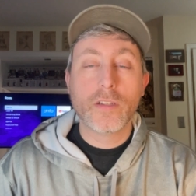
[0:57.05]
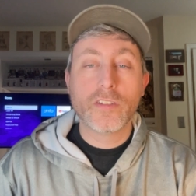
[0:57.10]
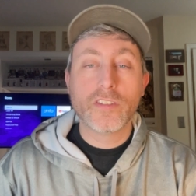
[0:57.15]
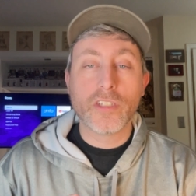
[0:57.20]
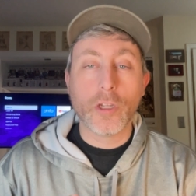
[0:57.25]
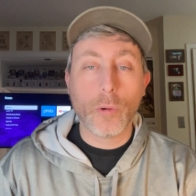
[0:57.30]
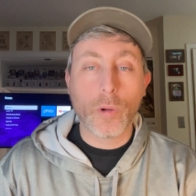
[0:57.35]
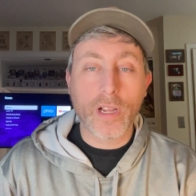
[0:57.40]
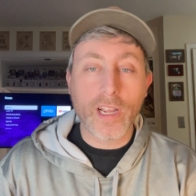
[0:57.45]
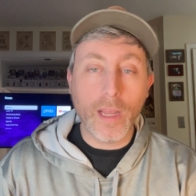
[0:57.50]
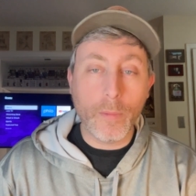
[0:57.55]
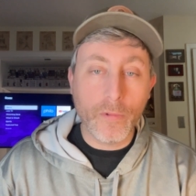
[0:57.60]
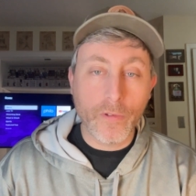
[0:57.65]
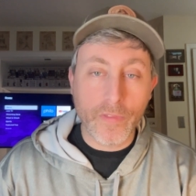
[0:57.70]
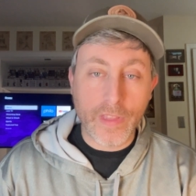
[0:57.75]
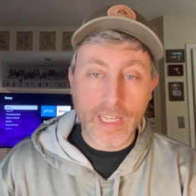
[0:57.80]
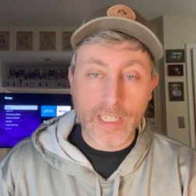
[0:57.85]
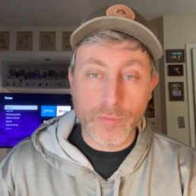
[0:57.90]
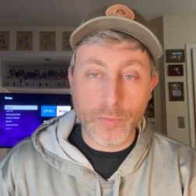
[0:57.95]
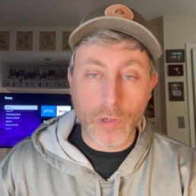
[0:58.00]
So a couple
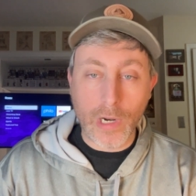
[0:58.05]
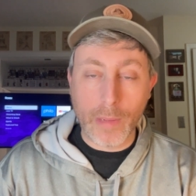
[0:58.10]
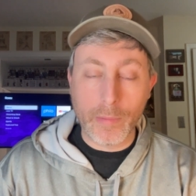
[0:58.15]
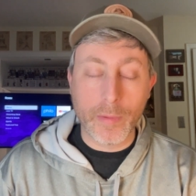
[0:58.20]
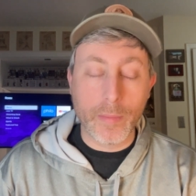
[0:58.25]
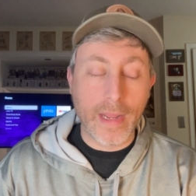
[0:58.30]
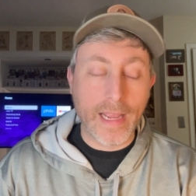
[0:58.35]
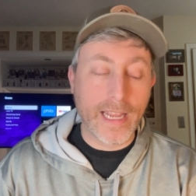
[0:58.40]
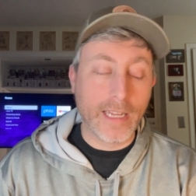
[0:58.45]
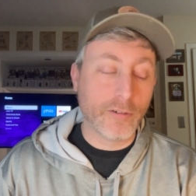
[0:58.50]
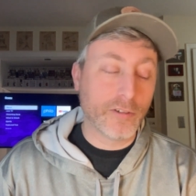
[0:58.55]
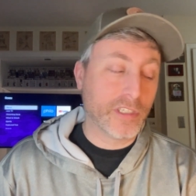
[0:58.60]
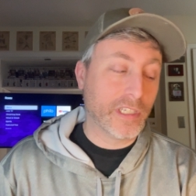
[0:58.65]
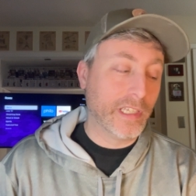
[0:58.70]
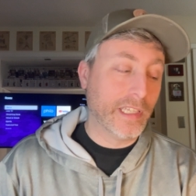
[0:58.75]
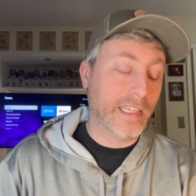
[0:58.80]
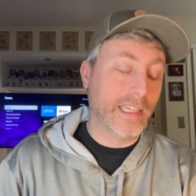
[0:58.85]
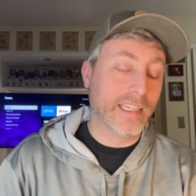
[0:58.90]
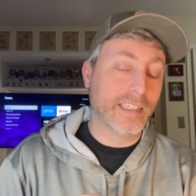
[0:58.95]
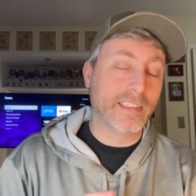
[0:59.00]
of things prompted my interest
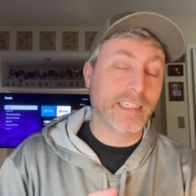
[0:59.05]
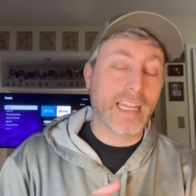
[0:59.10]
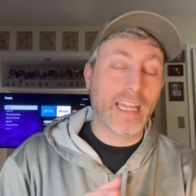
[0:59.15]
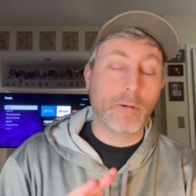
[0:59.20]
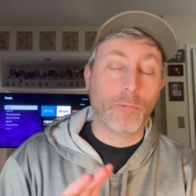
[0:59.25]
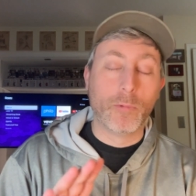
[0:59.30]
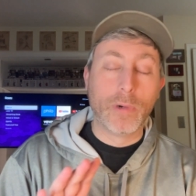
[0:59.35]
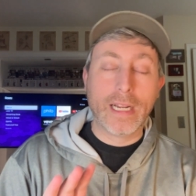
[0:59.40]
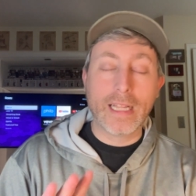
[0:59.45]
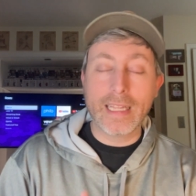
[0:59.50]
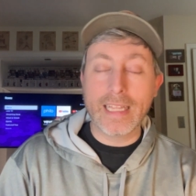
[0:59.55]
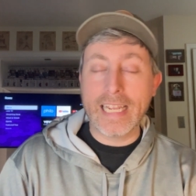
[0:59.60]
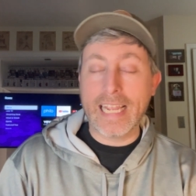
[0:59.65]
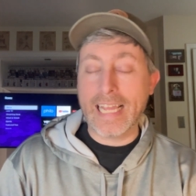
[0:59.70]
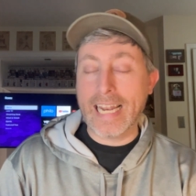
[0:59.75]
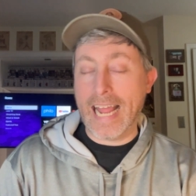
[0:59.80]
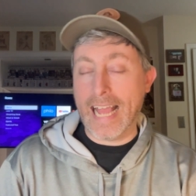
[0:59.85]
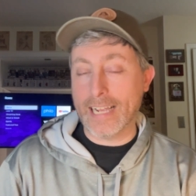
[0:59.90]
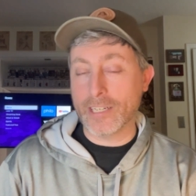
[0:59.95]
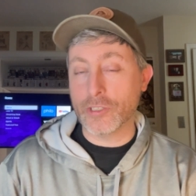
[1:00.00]
in this, and really
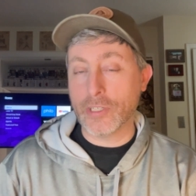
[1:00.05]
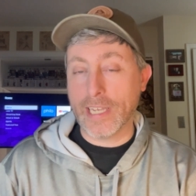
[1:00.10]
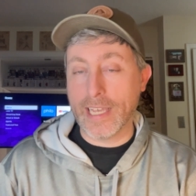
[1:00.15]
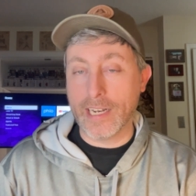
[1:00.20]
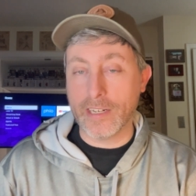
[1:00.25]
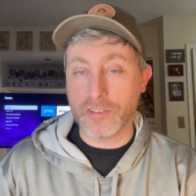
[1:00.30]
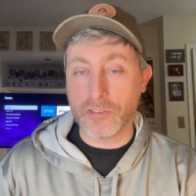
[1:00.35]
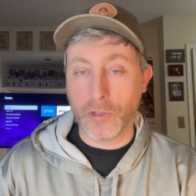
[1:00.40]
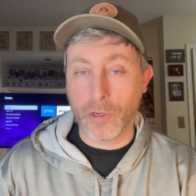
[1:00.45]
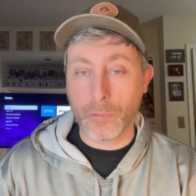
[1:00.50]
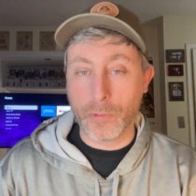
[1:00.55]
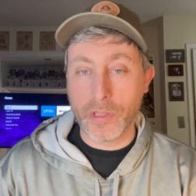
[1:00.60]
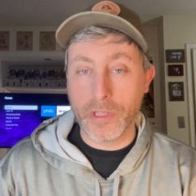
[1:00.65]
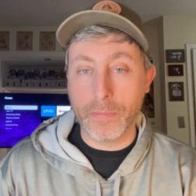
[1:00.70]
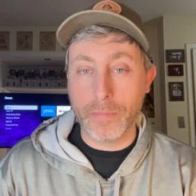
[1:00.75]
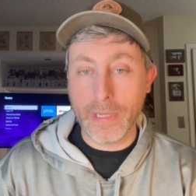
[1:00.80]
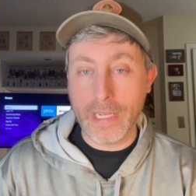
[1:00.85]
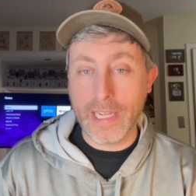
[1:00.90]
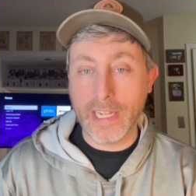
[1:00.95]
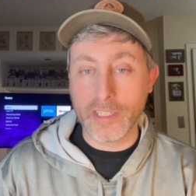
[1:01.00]
it actually kind of started with
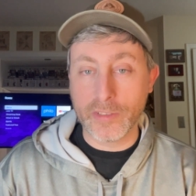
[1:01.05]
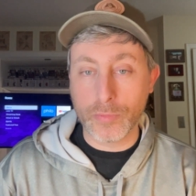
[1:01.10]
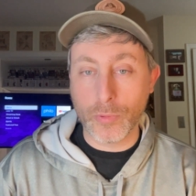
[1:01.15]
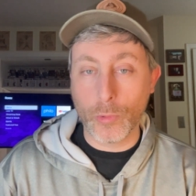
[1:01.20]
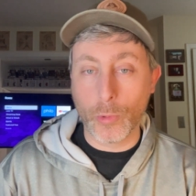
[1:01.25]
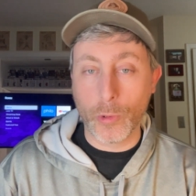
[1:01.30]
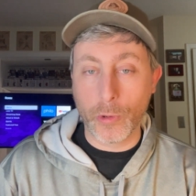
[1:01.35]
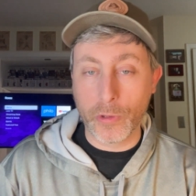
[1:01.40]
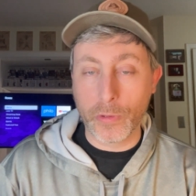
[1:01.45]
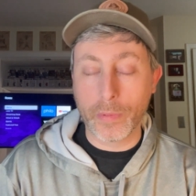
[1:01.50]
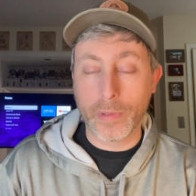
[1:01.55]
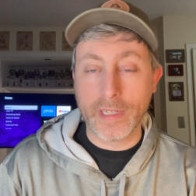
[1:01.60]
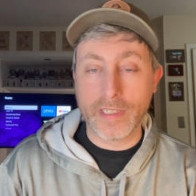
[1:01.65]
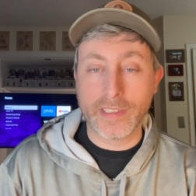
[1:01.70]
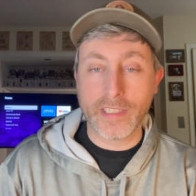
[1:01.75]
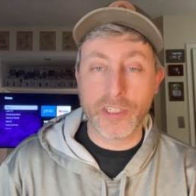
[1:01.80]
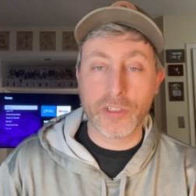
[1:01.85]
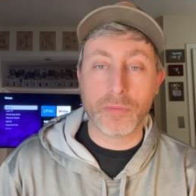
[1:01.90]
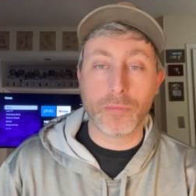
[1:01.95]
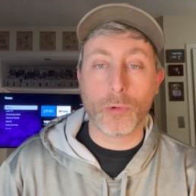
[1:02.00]
the PS Portal, the
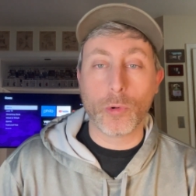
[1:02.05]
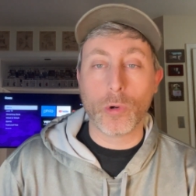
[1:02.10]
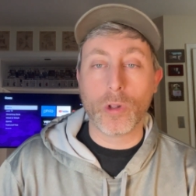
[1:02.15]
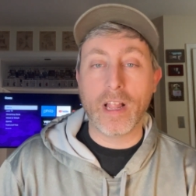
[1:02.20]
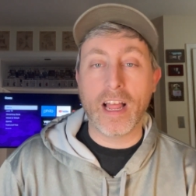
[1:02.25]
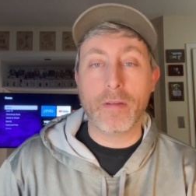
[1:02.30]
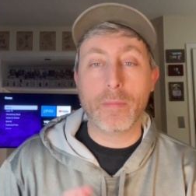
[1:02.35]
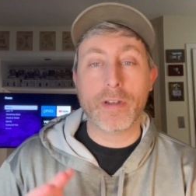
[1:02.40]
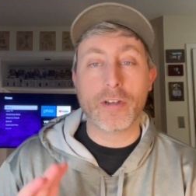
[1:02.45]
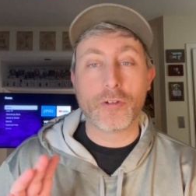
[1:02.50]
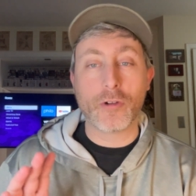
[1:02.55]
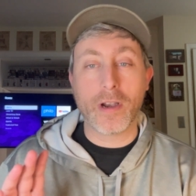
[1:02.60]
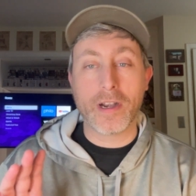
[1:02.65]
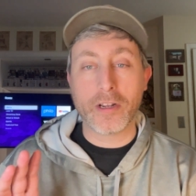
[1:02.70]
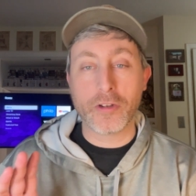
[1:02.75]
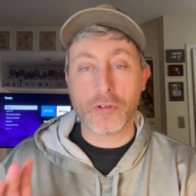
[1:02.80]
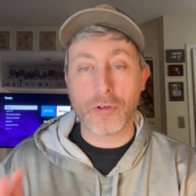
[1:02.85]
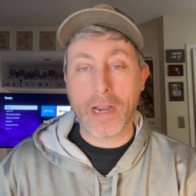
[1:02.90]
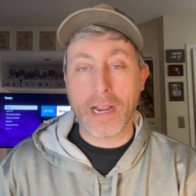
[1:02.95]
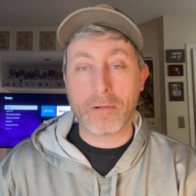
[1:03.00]
PlayStation Portal. I've been trying
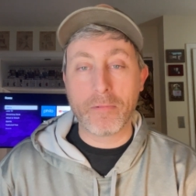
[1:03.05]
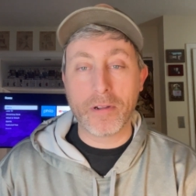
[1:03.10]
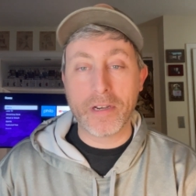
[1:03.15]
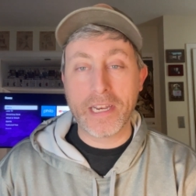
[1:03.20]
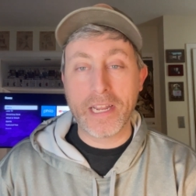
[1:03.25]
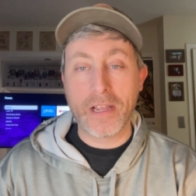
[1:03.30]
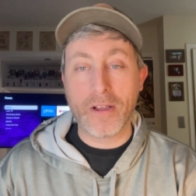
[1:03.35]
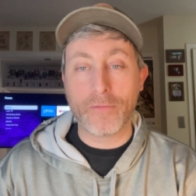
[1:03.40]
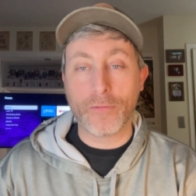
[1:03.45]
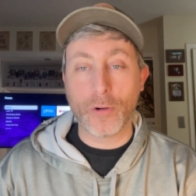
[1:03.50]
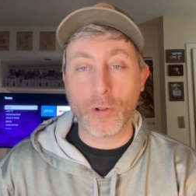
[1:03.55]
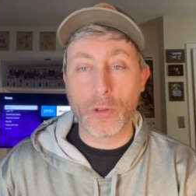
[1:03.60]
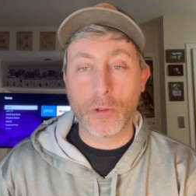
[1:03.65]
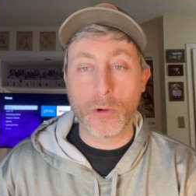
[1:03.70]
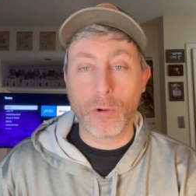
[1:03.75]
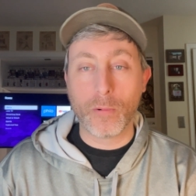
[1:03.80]
to track one down for a little